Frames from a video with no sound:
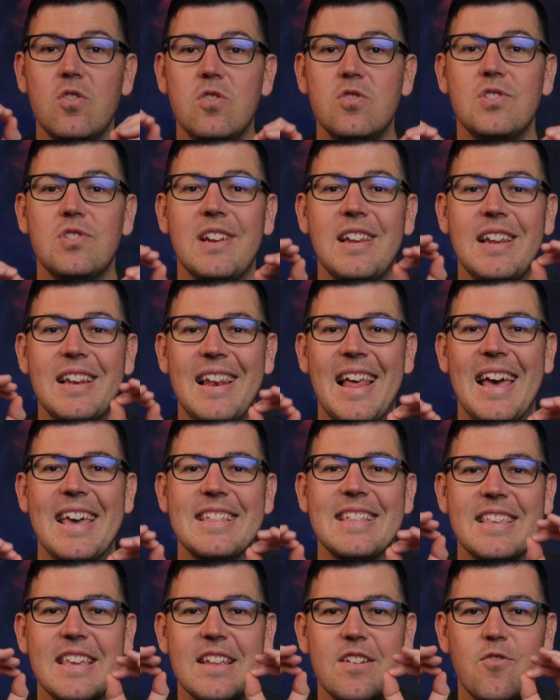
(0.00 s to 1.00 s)
usually
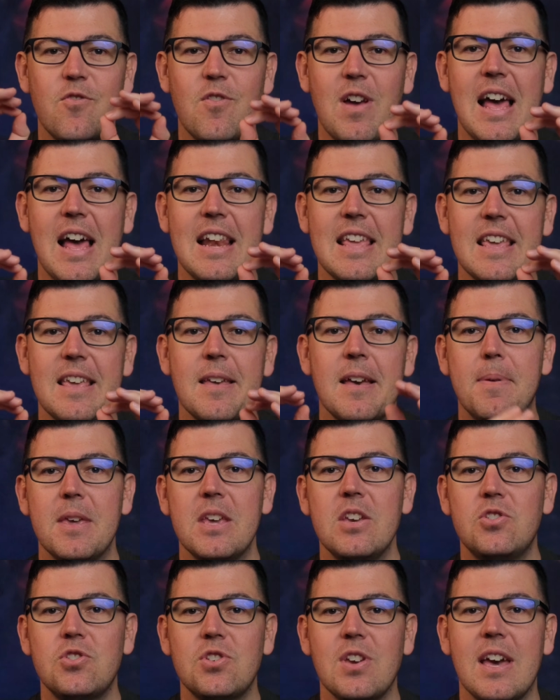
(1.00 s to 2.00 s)
late in rally.
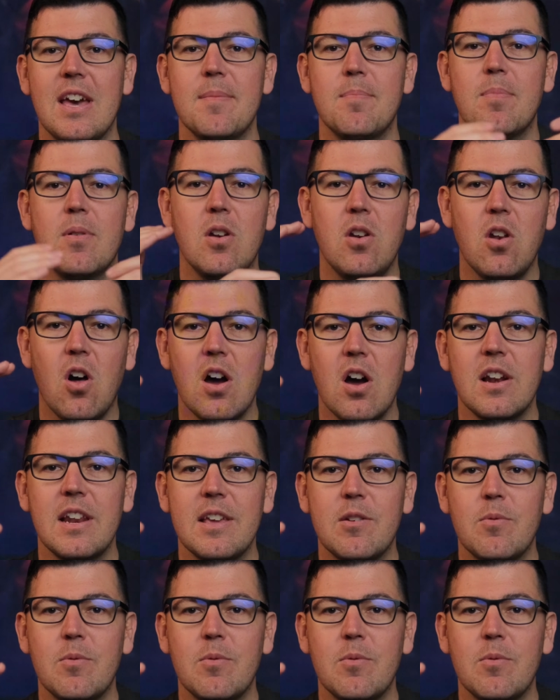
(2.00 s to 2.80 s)
B shape, long